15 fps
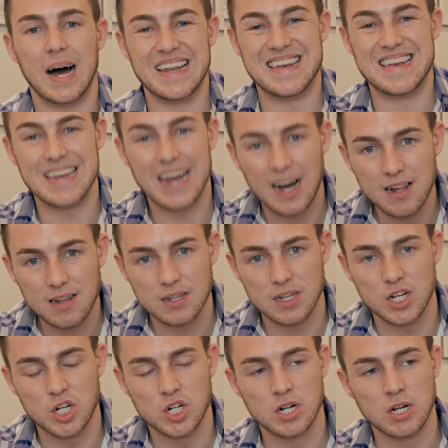
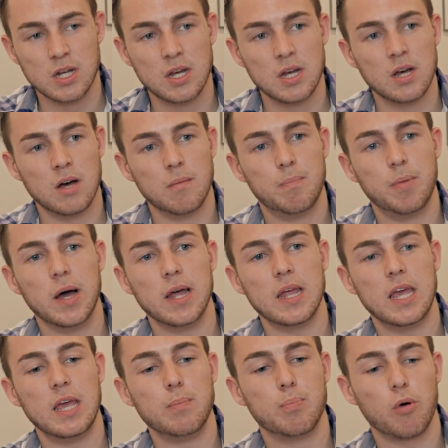knowledge, but
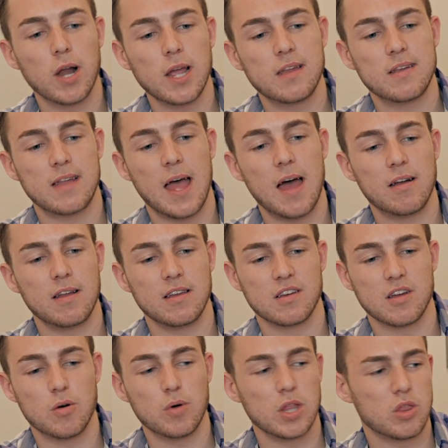he breaks down and he's
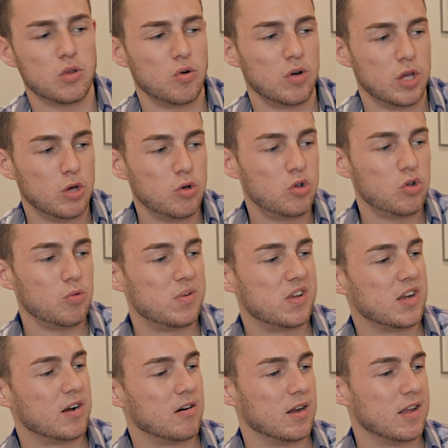going through a YouTube
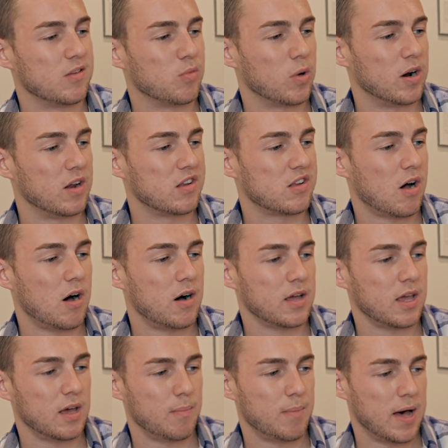series where he's
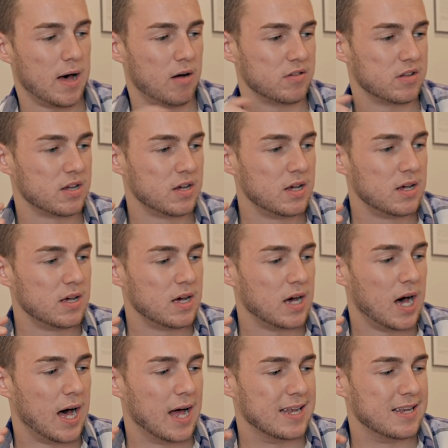talking about
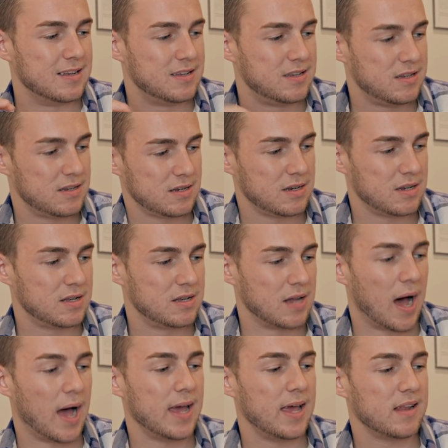
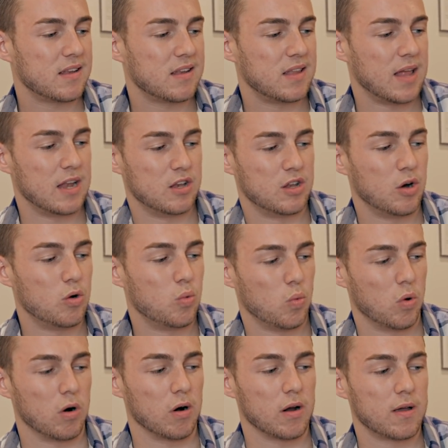diets that don't
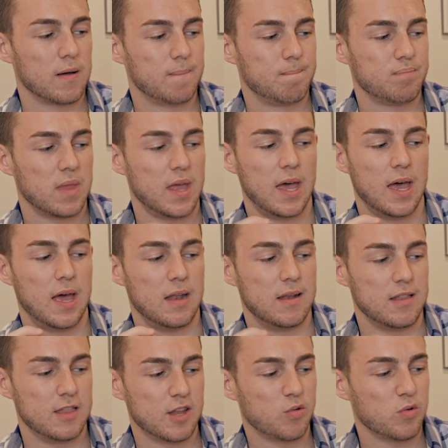work. And
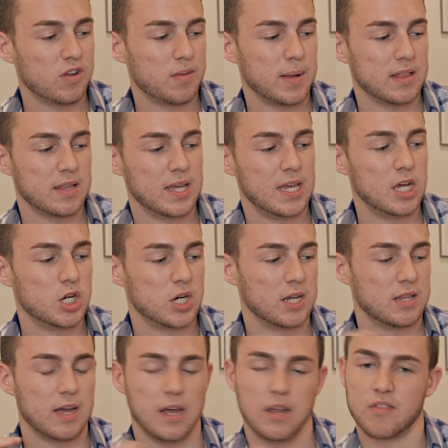this one's about the ketogenic
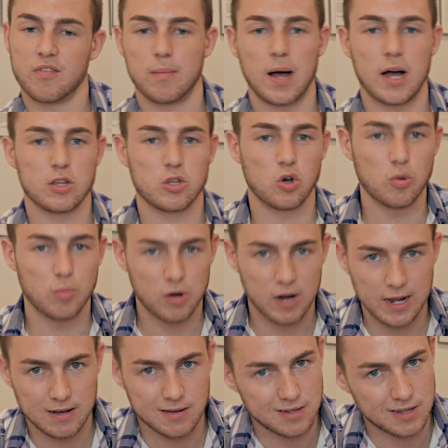diet. It's from October
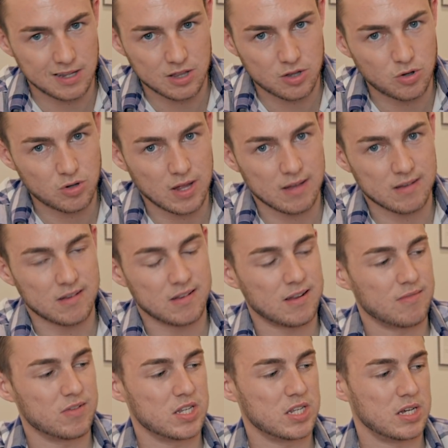18,
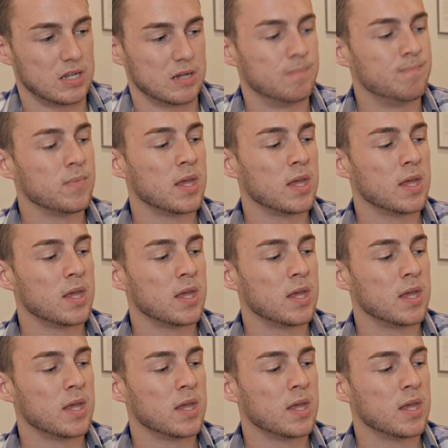2017.